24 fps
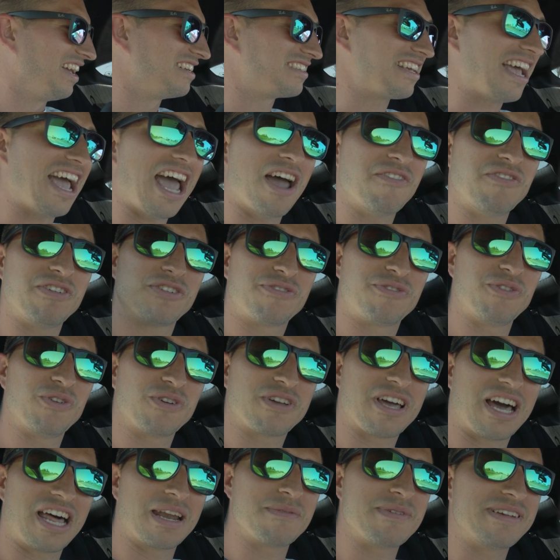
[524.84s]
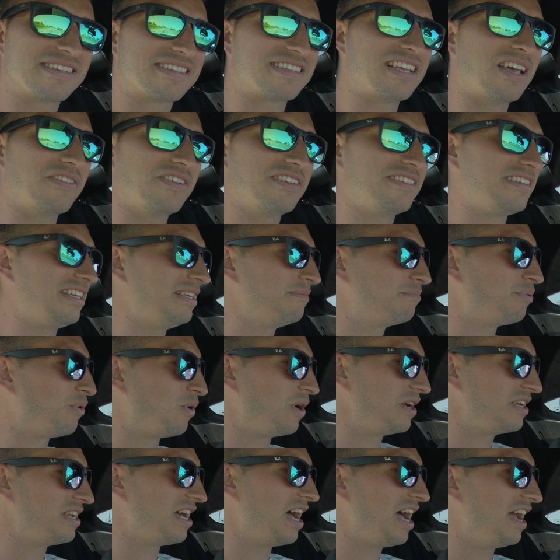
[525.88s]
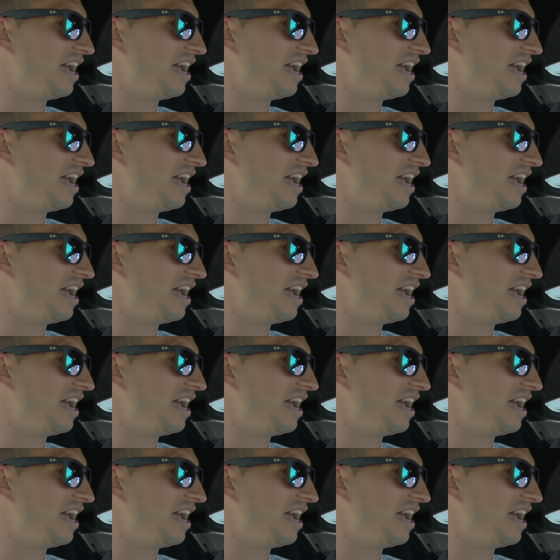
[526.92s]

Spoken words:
This average fuel economy is 17.9.